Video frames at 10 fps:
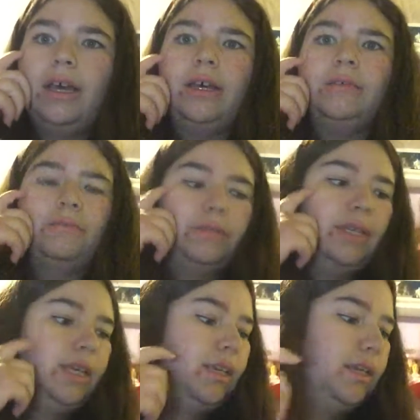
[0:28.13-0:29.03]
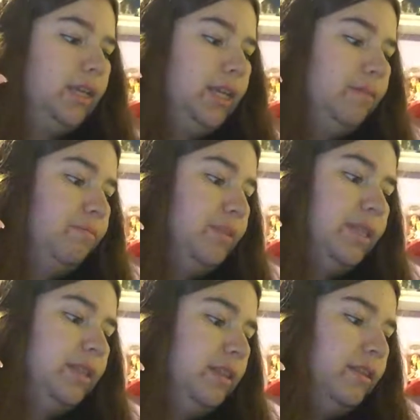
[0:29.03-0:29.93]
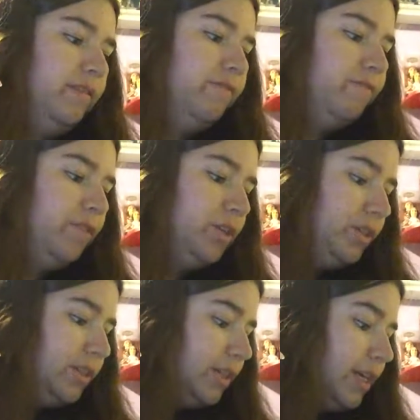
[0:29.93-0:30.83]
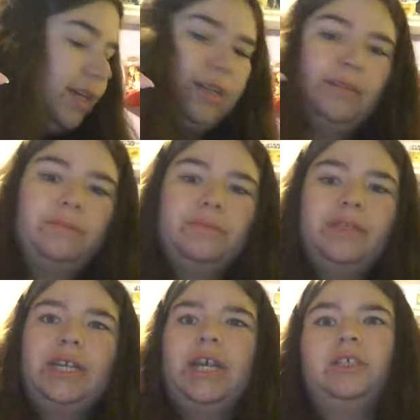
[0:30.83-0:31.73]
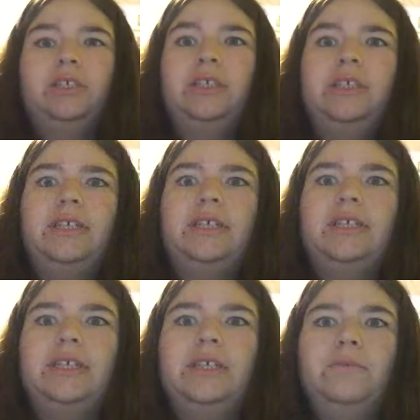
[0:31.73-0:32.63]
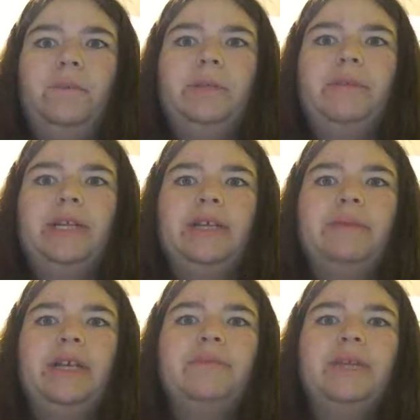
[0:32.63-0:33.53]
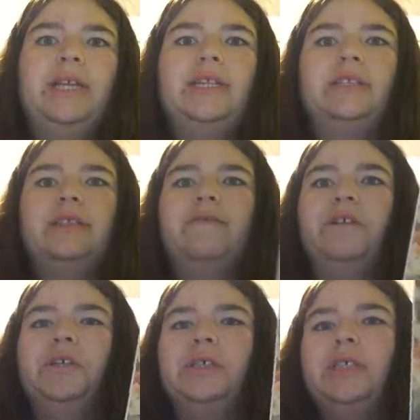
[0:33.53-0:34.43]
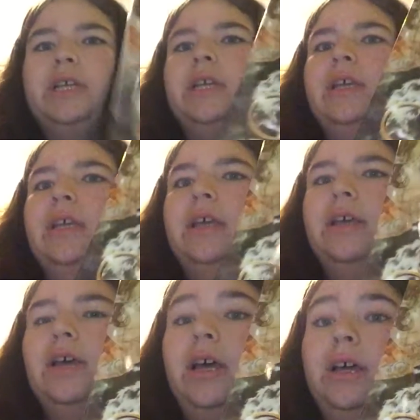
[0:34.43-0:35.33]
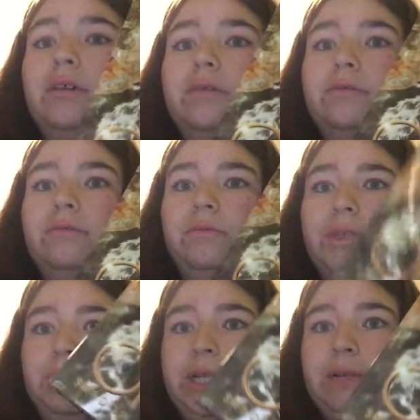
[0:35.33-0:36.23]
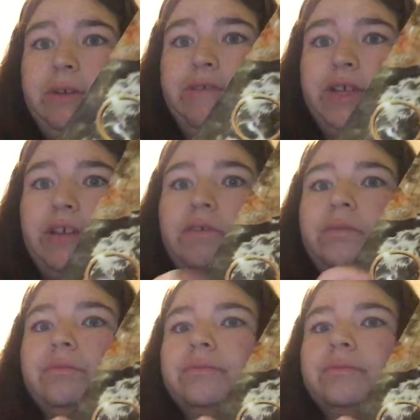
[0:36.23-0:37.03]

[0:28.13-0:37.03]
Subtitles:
But the first item actually is a Once Upon a Time item, and it's the first Once Upon a Time graphic novel.